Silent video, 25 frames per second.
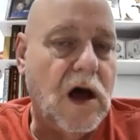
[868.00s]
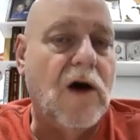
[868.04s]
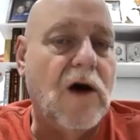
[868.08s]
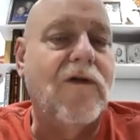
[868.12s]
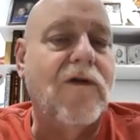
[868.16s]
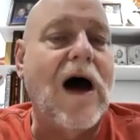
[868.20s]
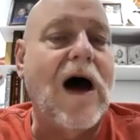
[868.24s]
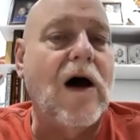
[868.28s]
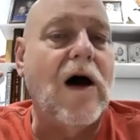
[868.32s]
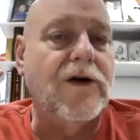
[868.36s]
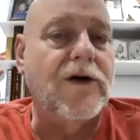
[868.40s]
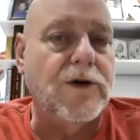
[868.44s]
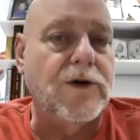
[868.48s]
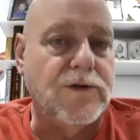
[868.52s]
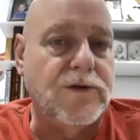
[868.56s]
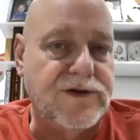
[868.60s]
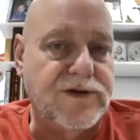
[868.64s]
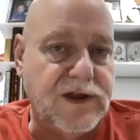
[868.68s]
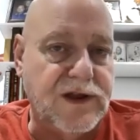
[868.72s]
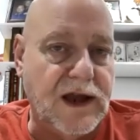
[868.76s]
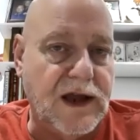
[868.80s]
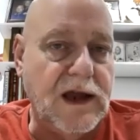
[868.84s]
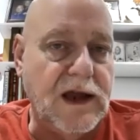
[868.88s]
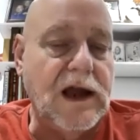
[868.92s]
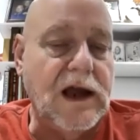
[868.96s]
of how you
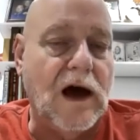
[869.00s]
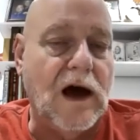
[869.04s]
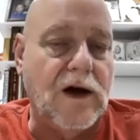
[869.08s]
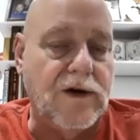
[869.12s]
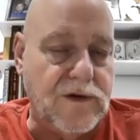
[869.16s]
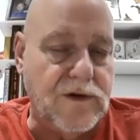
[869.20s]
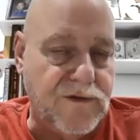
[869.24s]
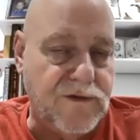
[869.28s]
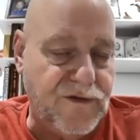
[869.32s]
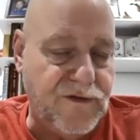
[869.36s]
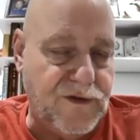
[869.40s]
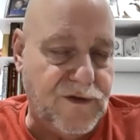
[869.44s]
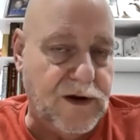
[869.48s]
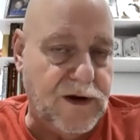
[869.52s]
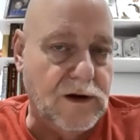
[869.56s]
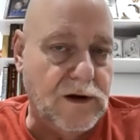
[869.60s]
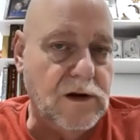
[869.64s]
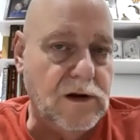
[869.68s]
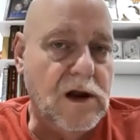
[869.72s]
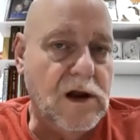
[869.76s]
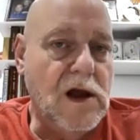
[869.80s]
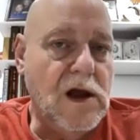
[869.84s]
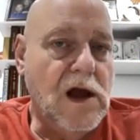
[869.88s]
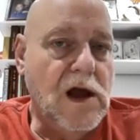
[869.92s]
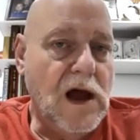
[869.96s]
think, how you
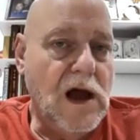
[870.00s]
feel,